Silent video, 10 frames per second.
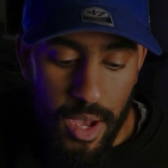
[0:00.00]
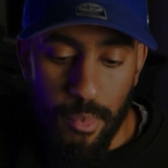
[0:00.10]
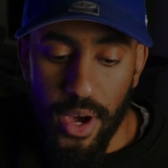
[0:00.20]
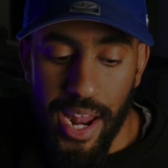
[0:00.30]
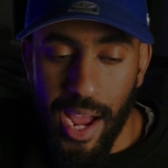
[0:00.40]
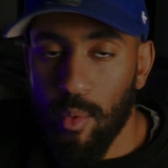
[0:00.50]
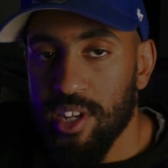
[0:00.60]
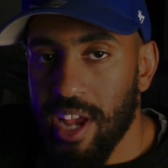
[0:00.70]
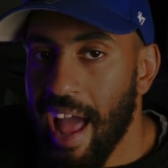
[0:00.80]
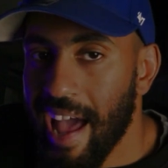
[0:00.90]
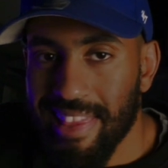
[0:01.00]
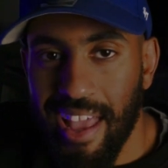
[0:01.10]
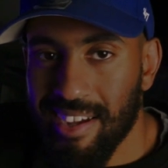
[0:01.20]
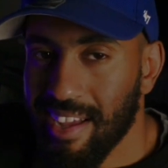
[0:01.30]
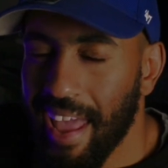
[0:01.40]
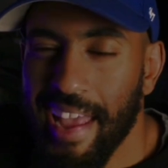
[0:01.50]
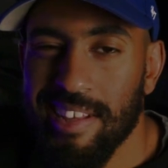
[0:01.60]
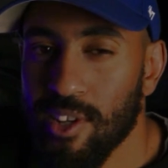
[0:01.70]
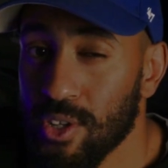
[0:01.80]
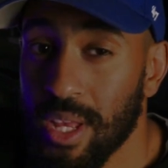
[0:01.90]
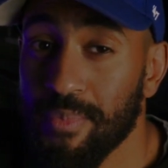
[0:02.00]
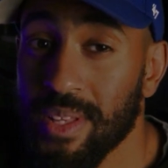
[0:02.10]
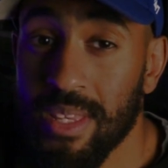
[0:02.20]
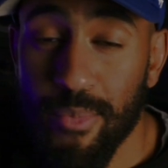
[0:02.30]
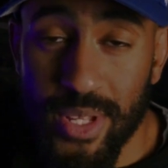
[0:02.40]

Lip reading: but I wish I had like a case or something to